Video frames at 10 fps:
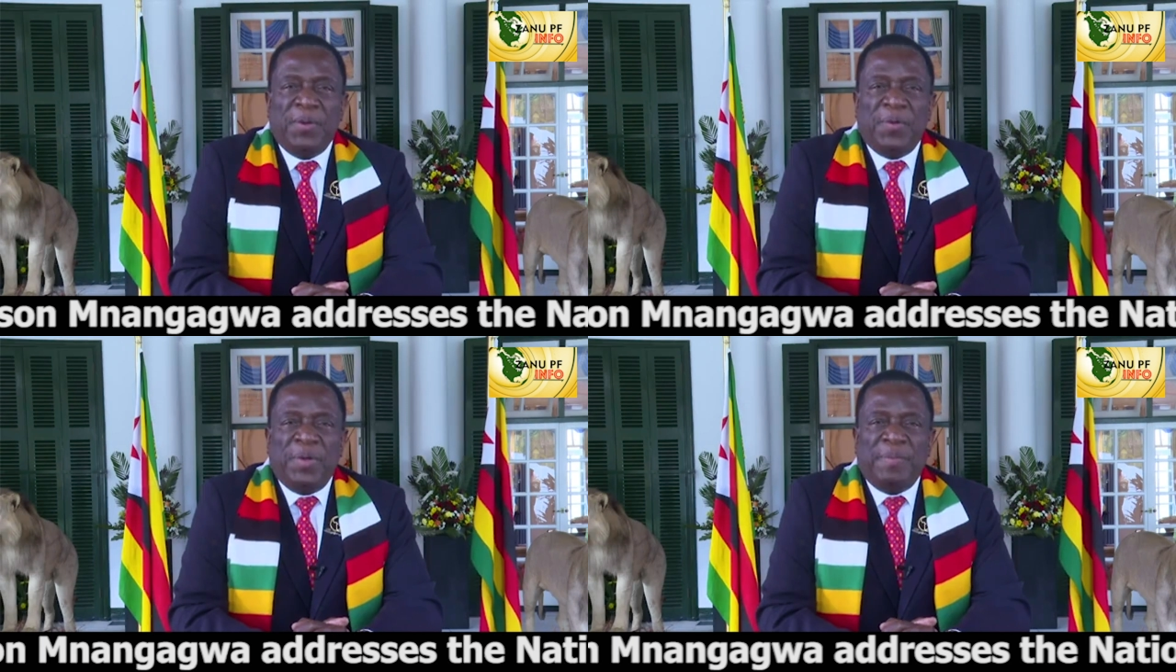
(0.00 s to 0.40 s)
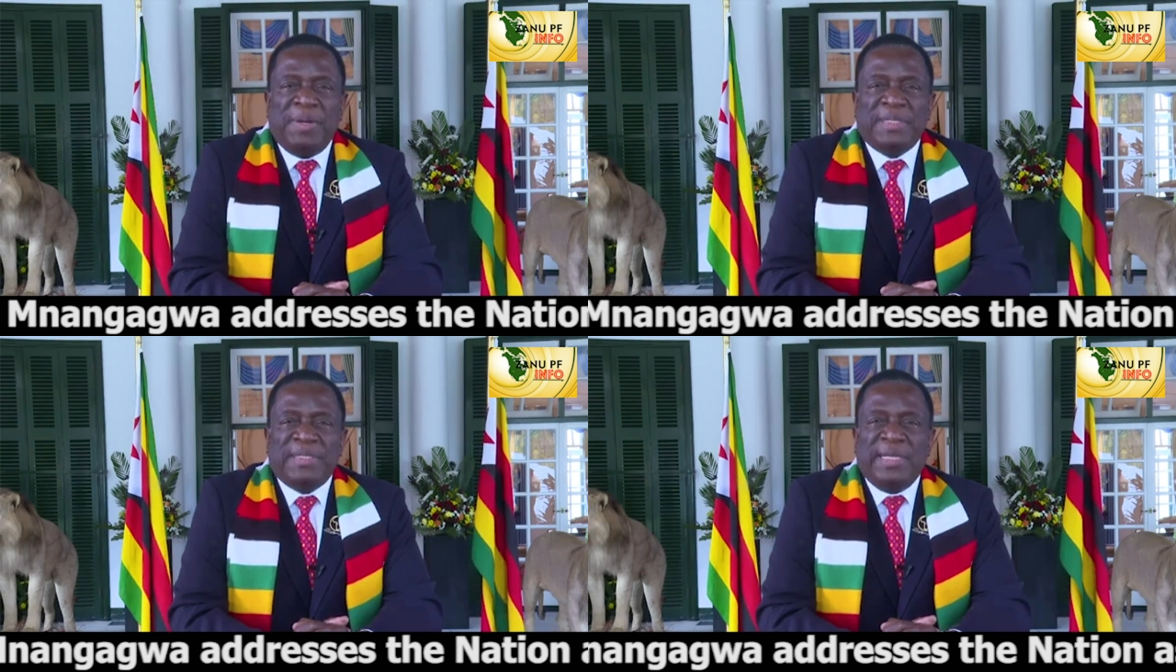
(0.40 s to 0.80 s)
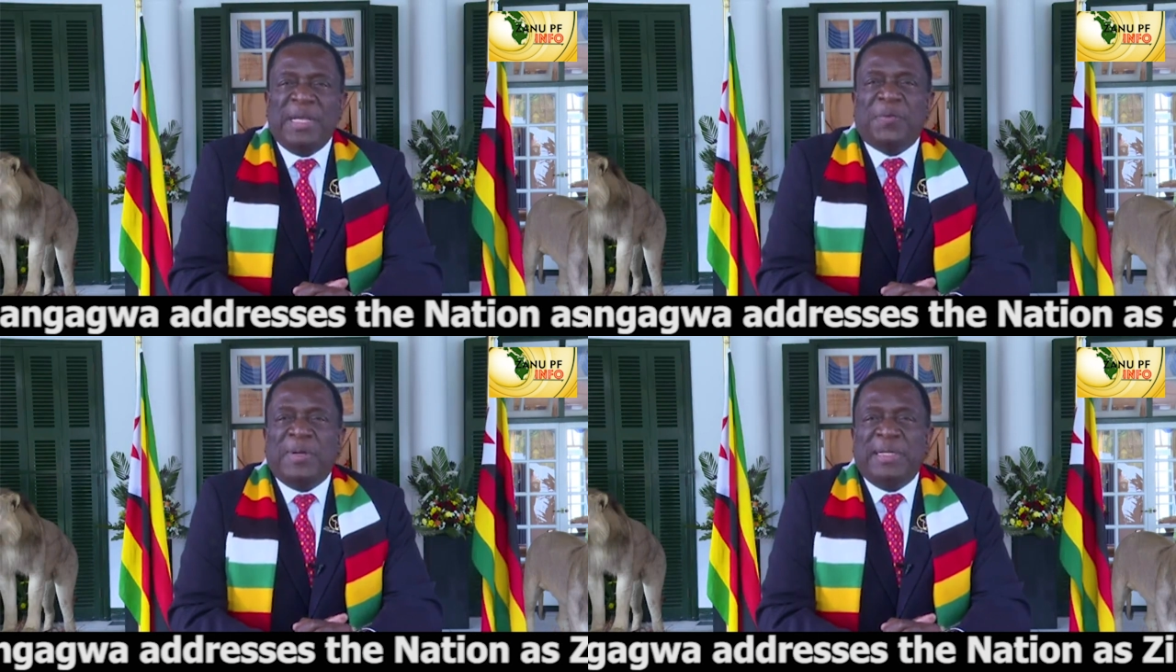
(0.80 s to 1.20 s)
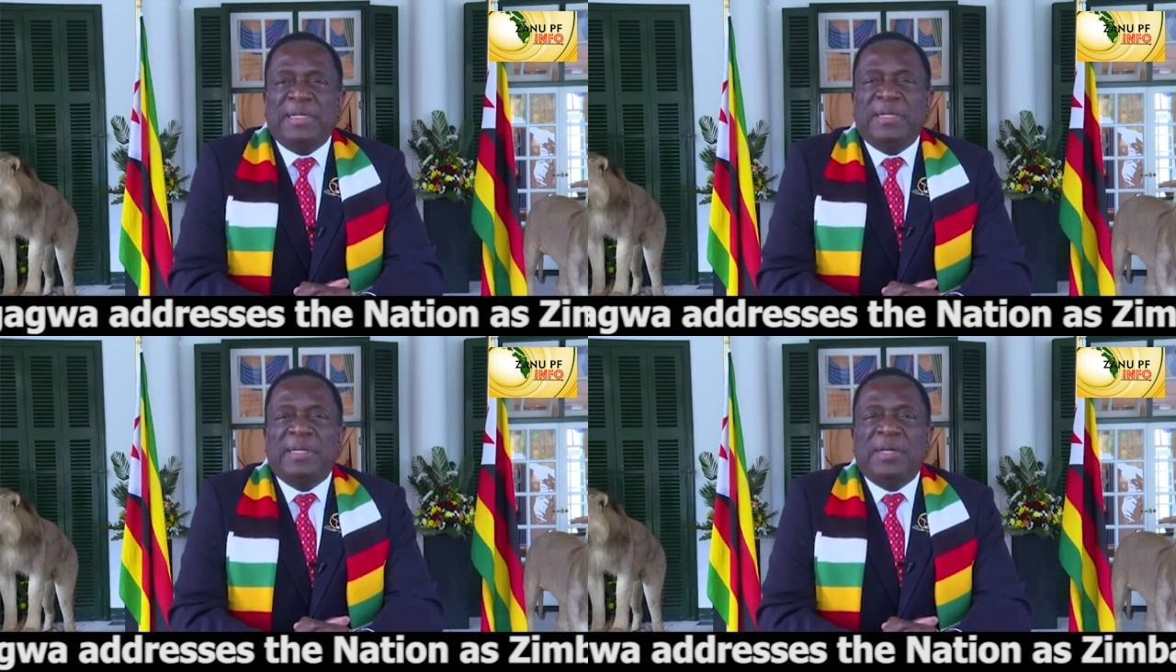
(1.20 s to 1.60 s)
We must
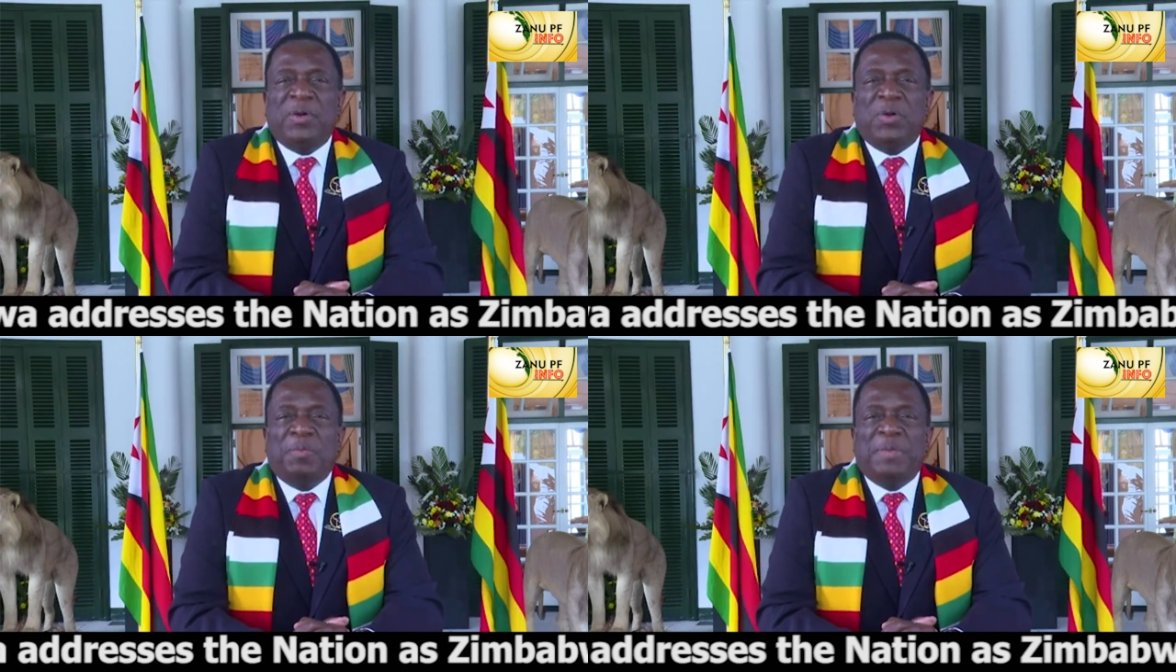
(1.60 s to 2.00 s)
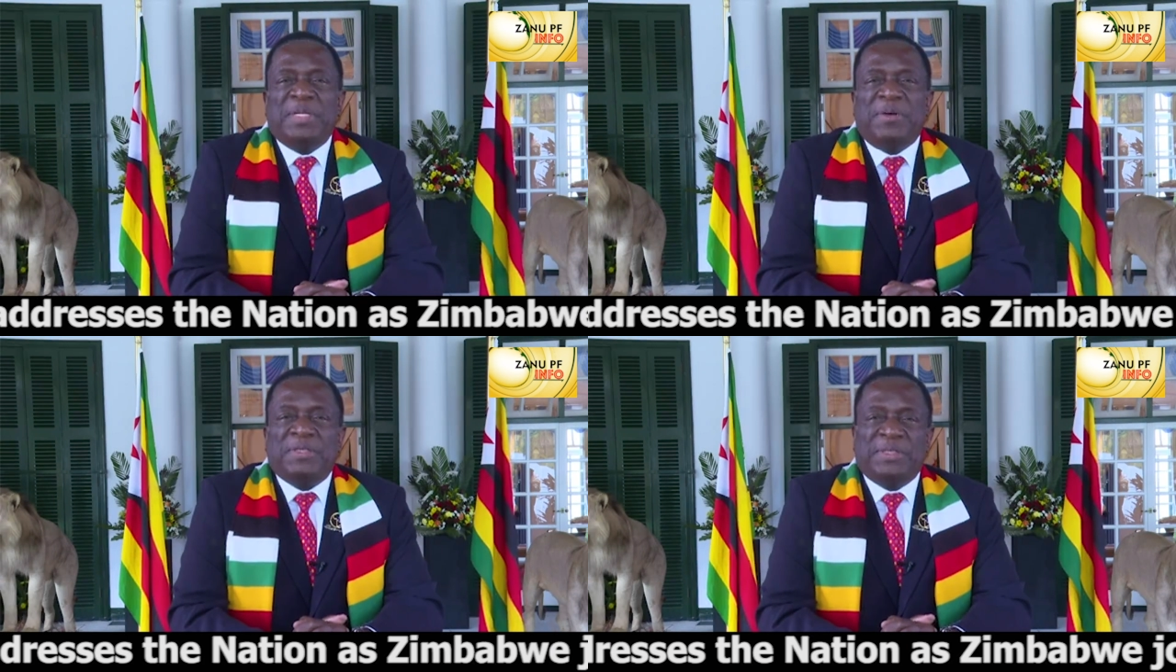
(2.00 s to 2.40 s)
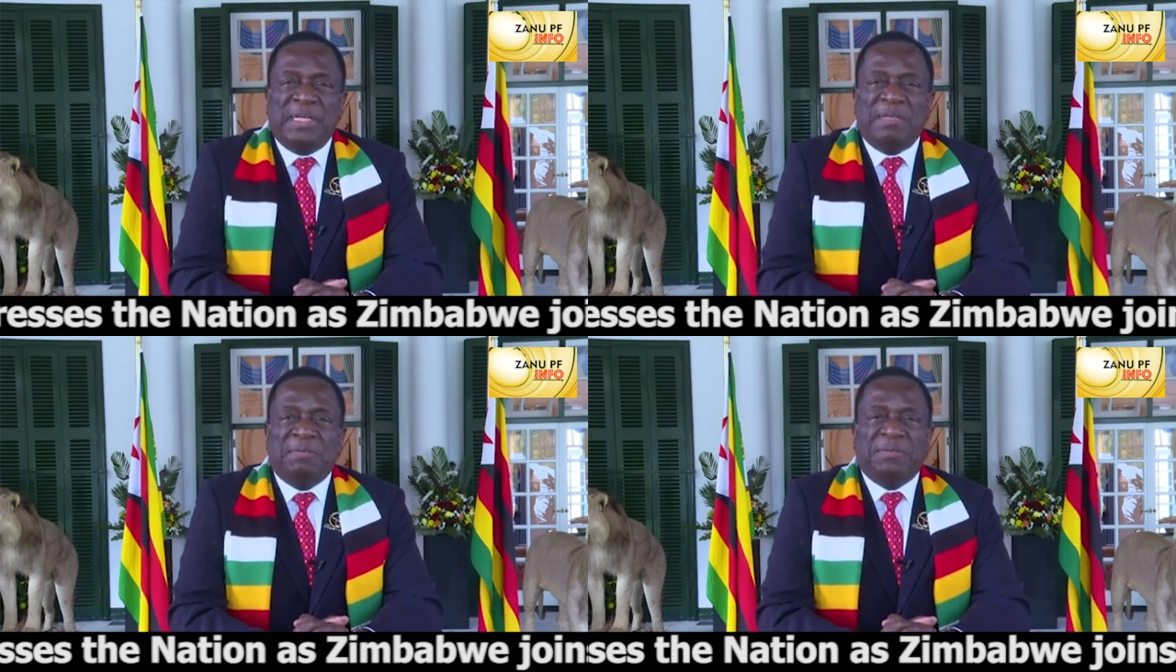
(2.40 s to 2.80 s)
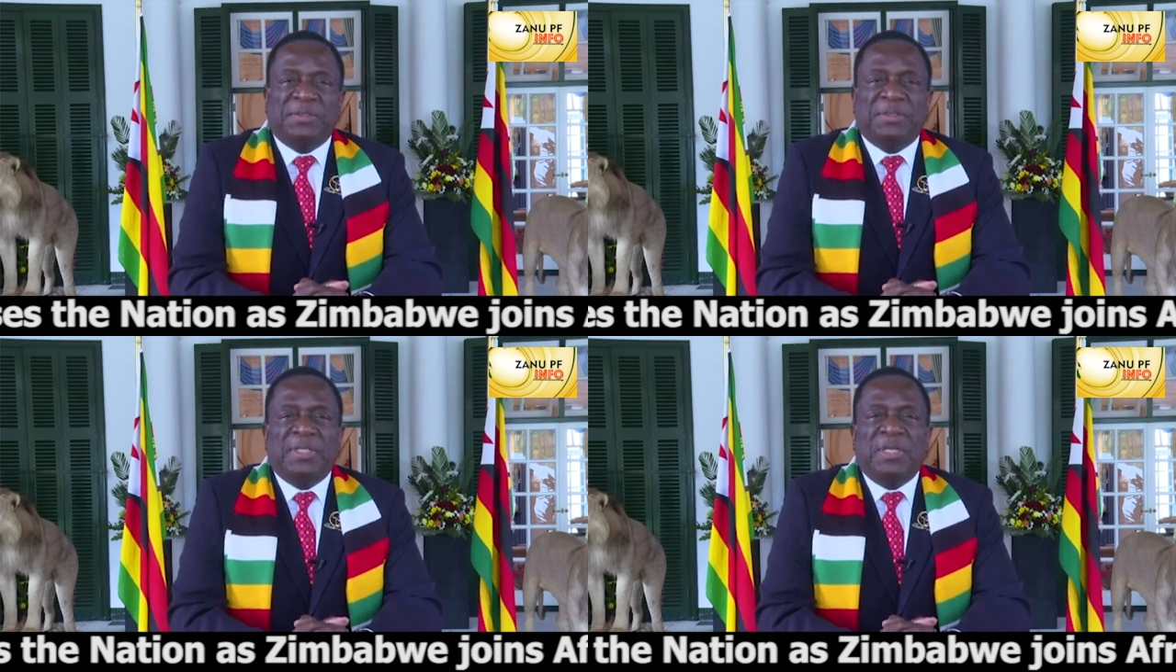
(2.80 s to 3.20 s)
equally commit
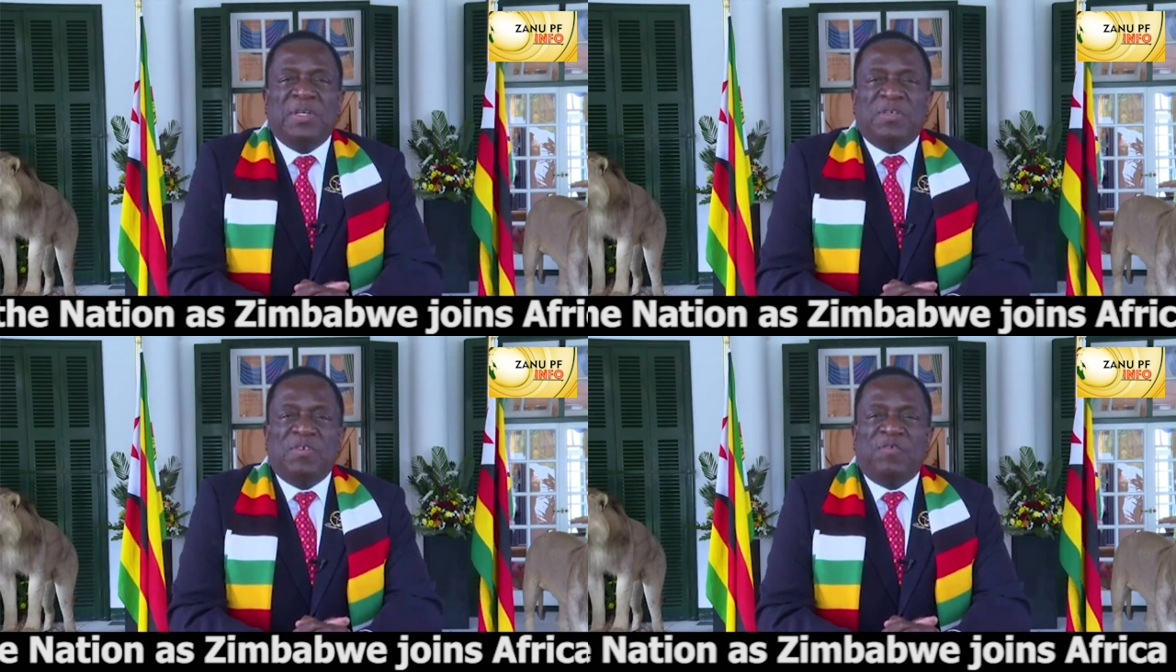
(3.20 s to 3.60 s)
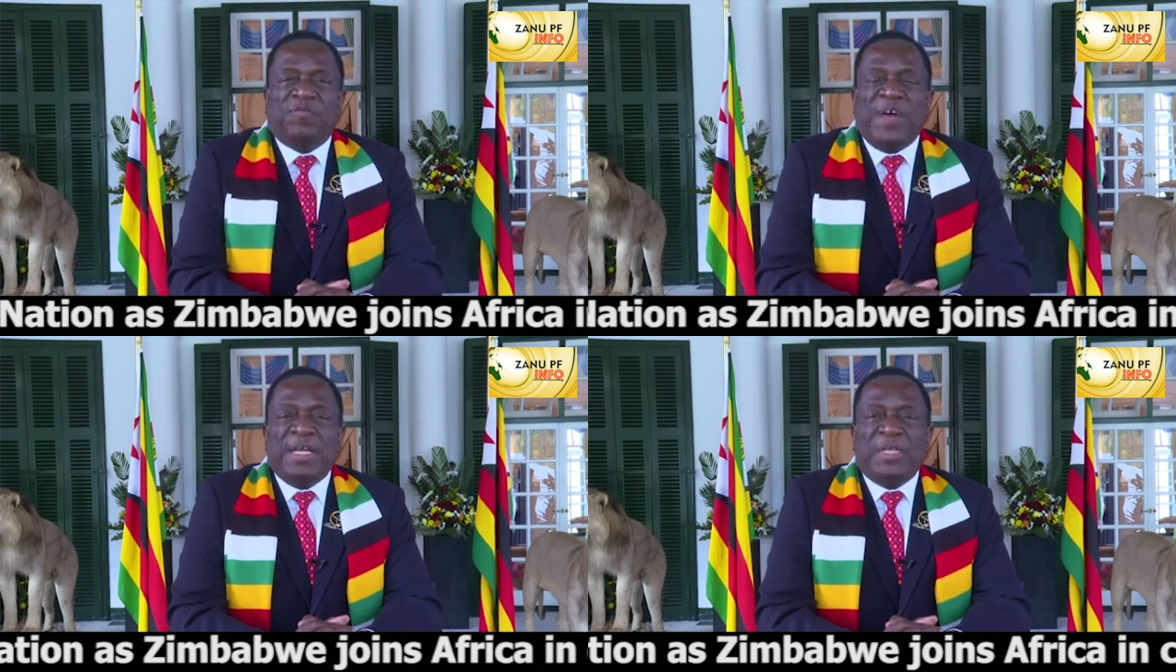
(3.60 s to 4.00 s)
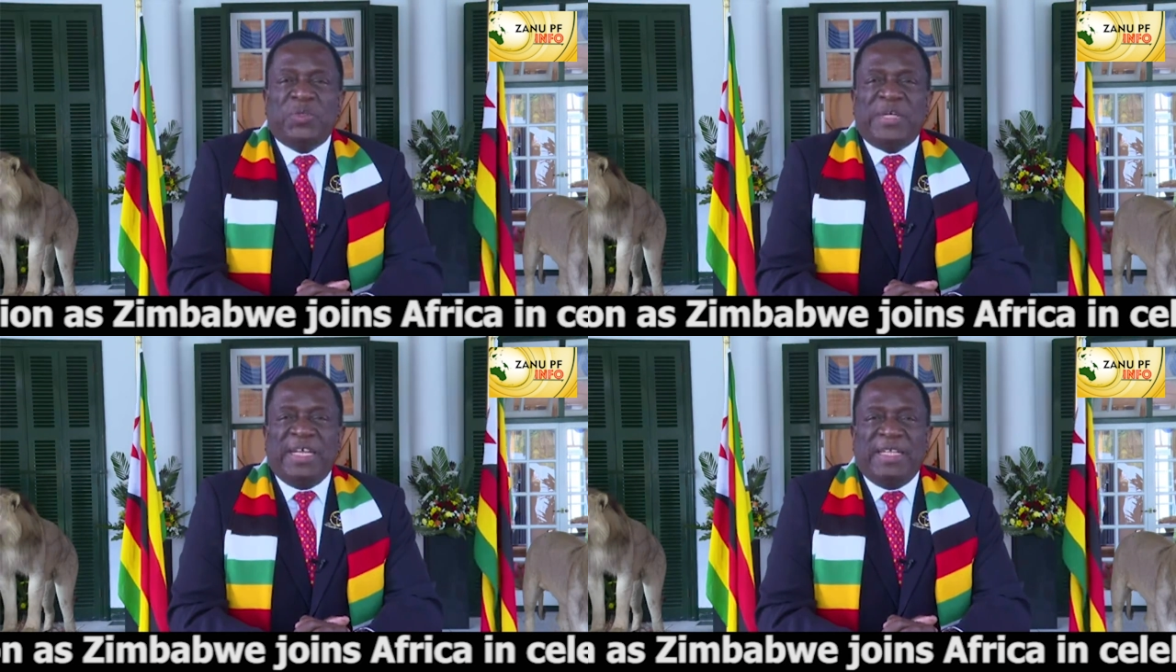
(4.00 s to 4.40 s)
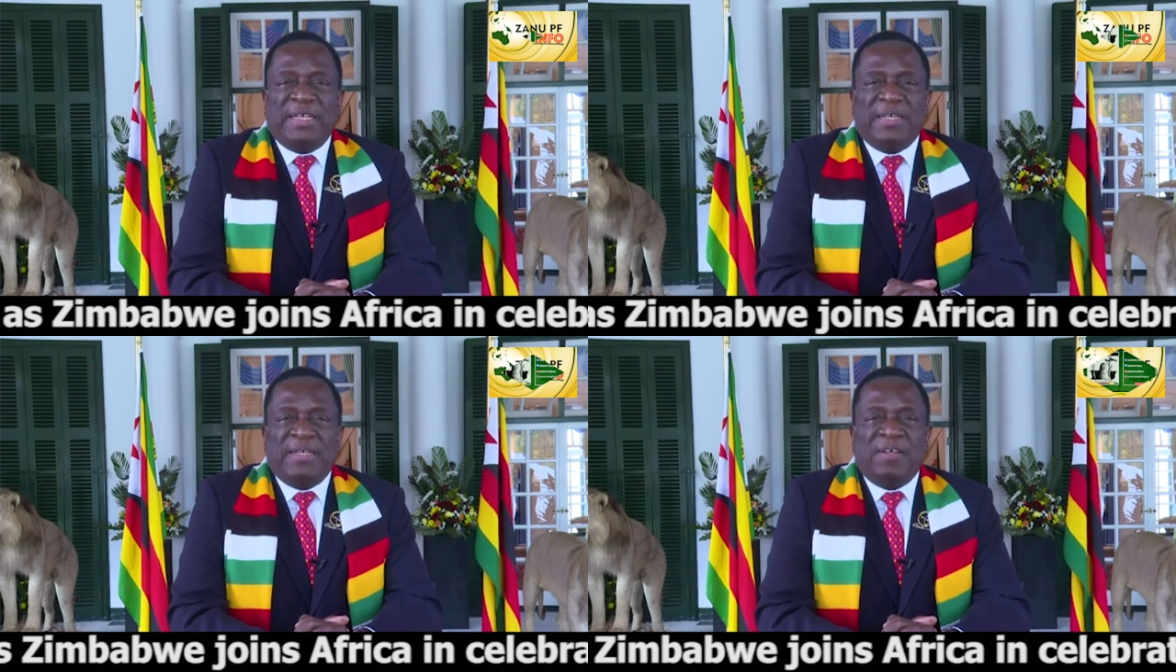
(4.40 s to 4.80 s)
ourselves to fight together